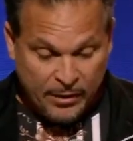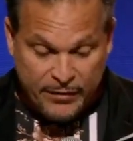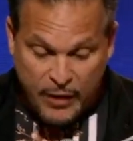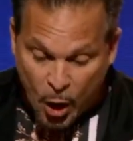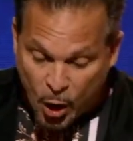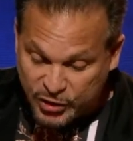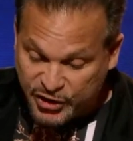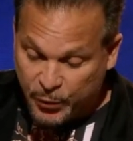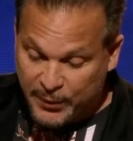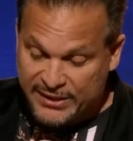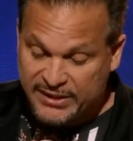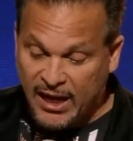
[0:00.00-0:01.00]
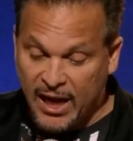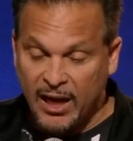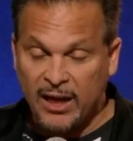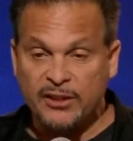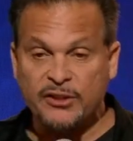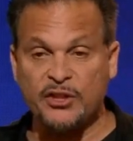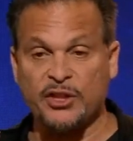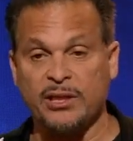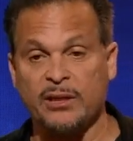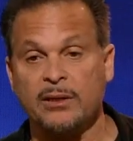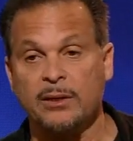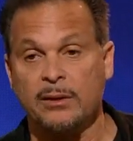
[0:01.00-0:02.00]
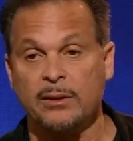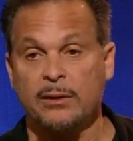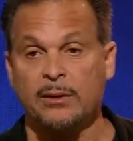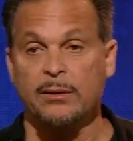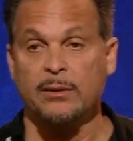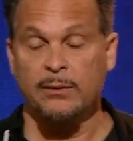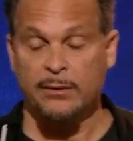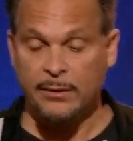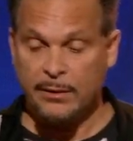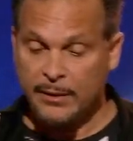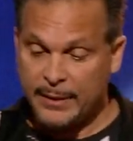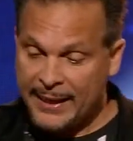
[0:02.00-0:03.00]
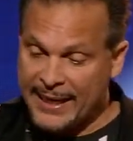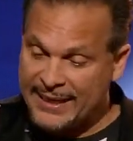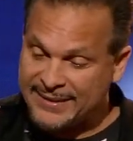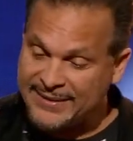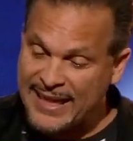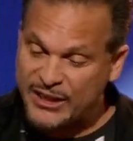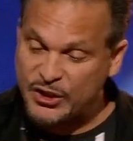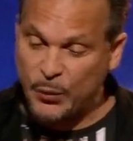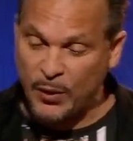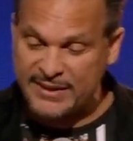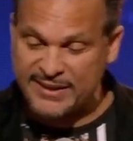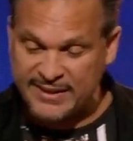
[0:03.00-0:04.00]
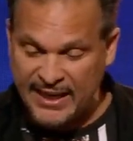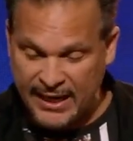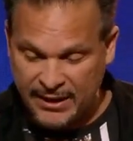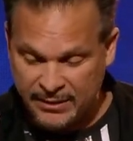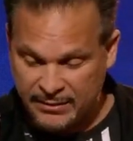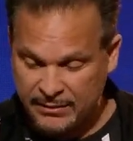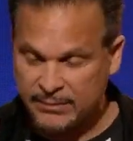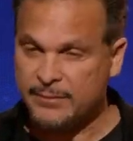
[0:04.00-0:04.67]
Those who indulge in sexual sin.